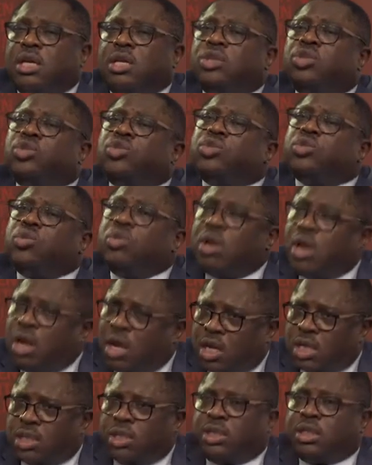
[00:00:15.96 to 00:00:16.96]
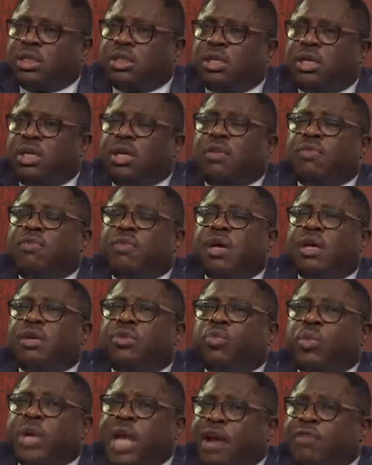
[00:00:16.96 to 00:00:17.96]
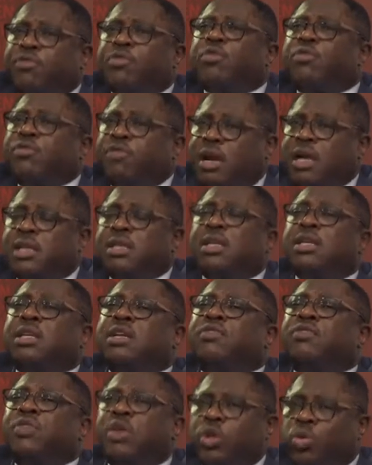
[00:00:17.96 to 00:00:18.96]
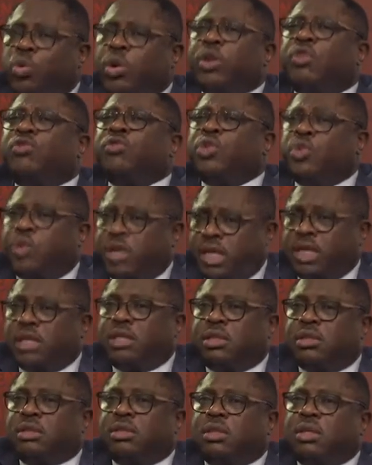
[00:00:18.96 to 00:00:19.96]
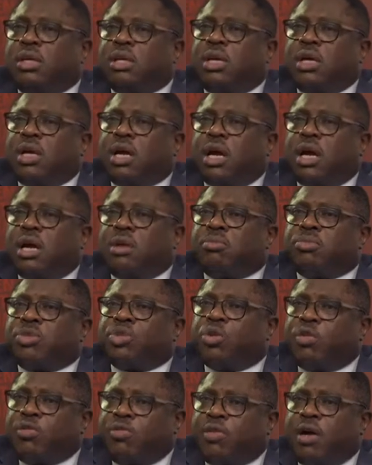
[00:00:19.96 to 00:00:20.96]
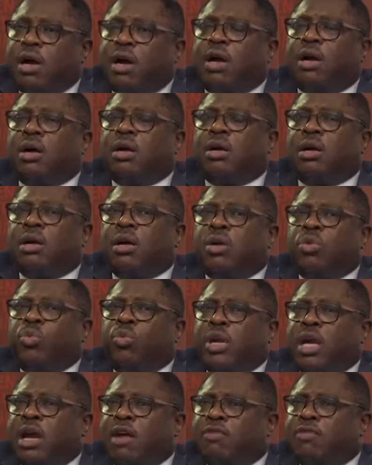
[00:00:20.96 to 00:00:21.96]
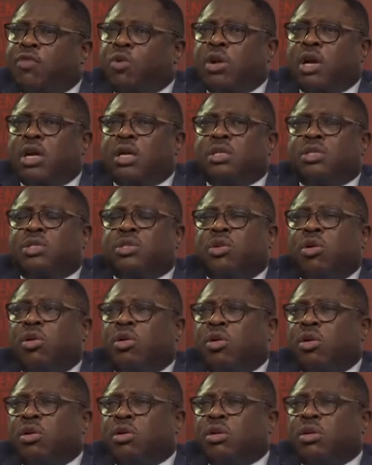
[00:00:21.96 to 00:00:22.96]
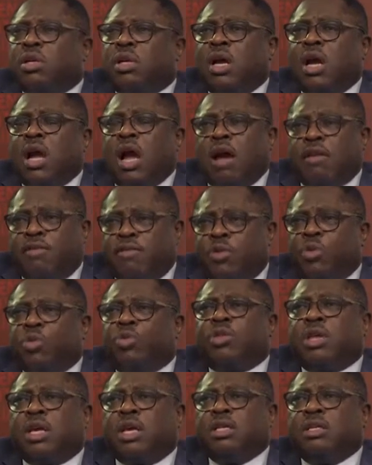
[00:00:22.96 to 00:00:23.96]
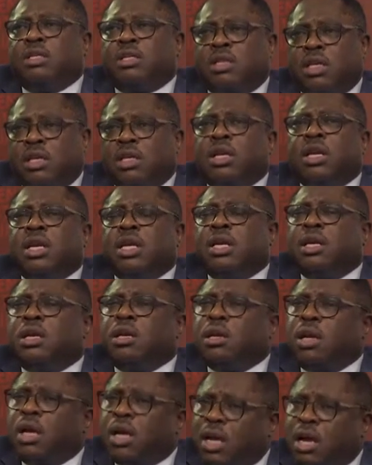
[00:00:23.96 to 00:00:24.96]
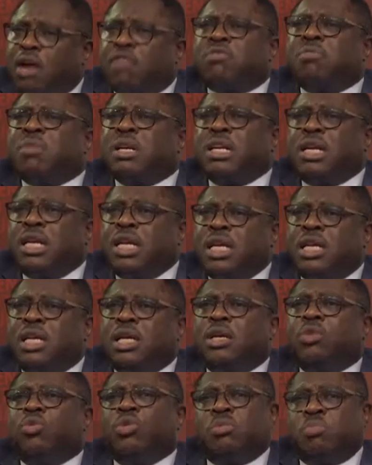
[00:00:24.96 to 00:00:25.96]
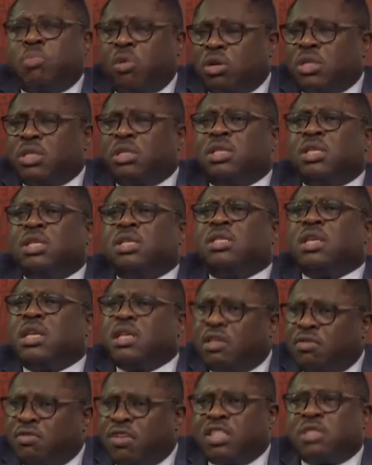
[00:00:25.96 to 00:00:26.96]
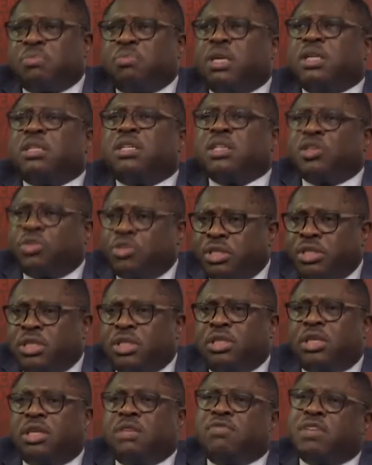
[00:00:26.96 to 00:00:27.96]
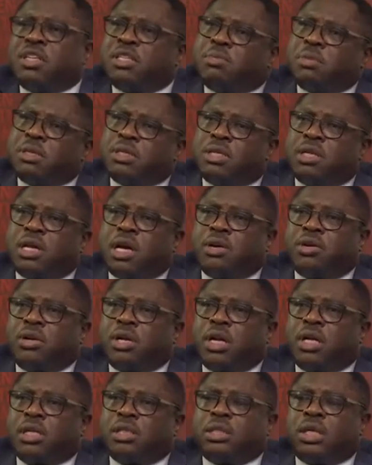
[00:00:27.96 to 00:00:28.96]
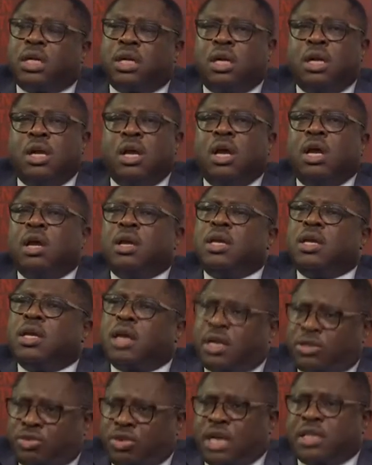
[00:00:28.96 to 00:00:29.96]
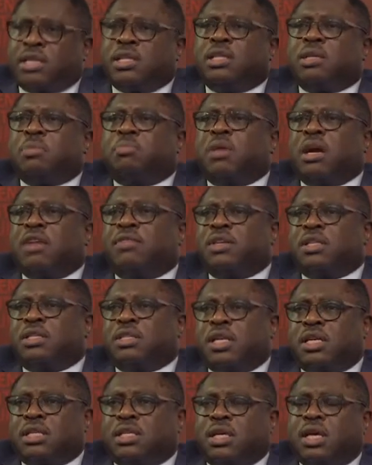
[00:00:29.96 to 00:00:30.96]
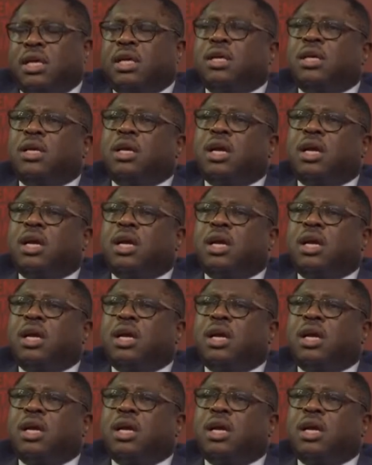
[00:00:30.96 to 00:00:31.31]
is so large that we have to find a different way of doing it. So far, we have focused on a few things, certainly government leading with policies and investment, increasing the investment in agriculture, attracting the private sector,